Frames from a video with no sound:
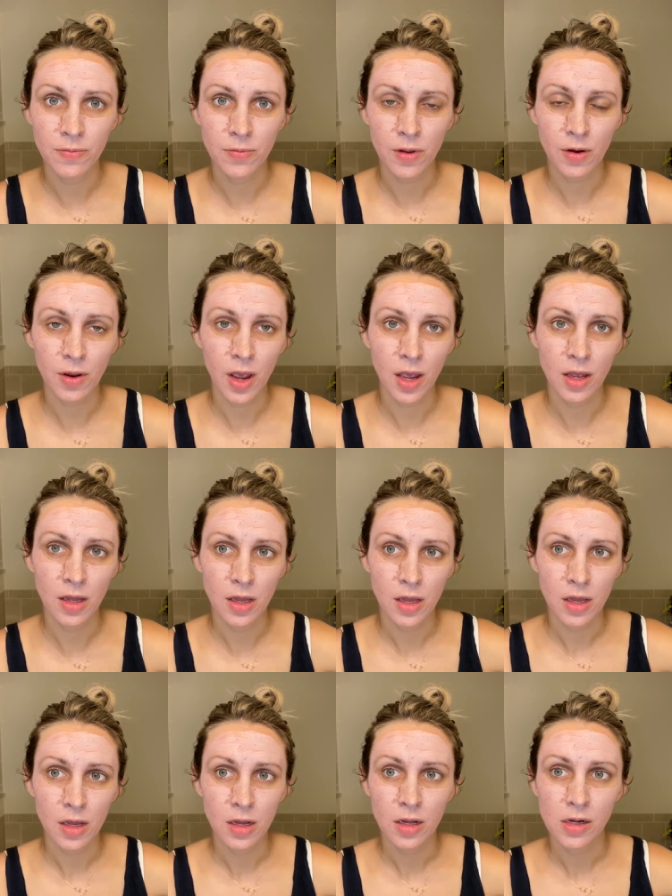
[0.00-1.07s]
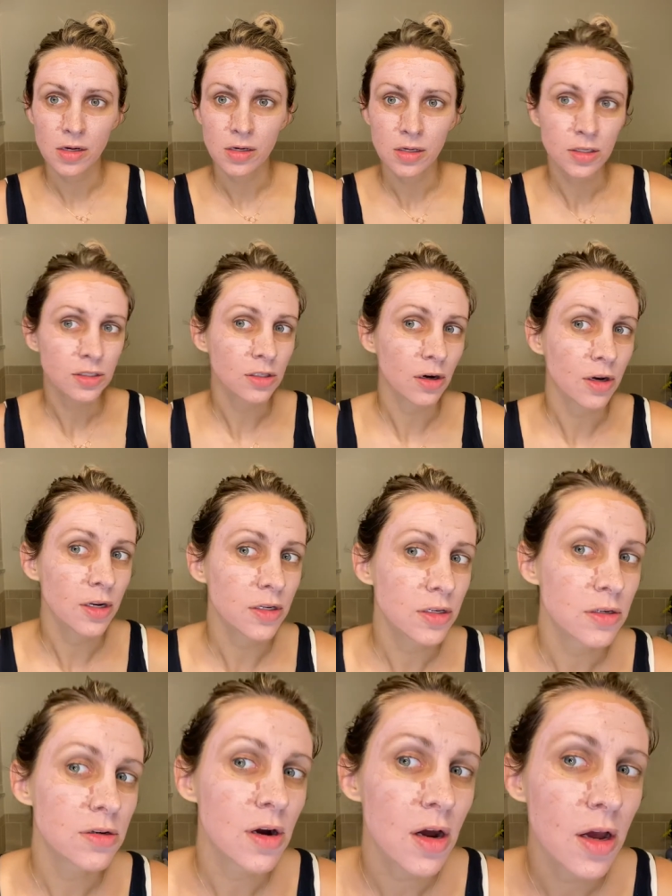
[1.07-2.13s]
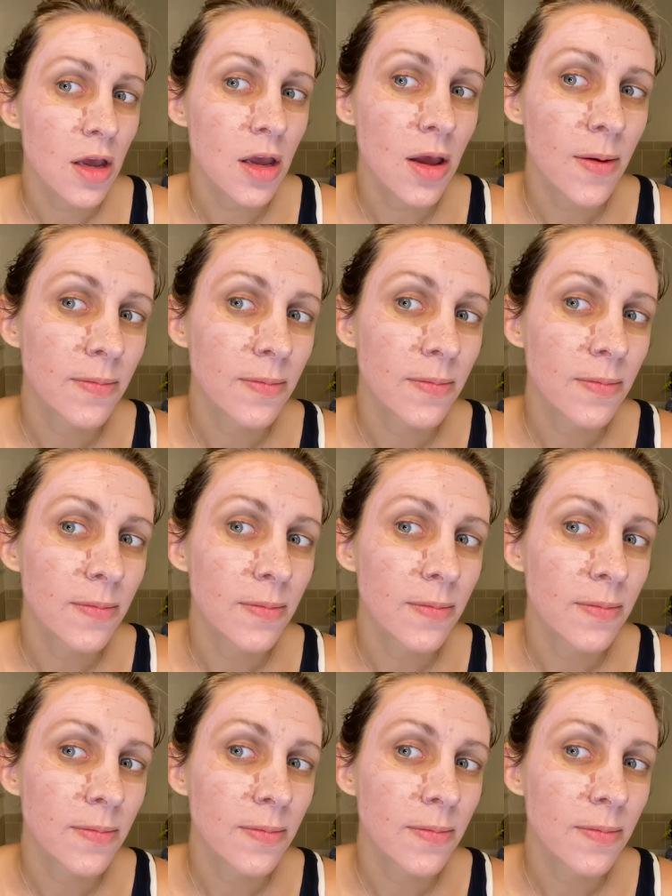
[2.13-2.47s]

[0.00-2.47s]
Okay, starting to dry.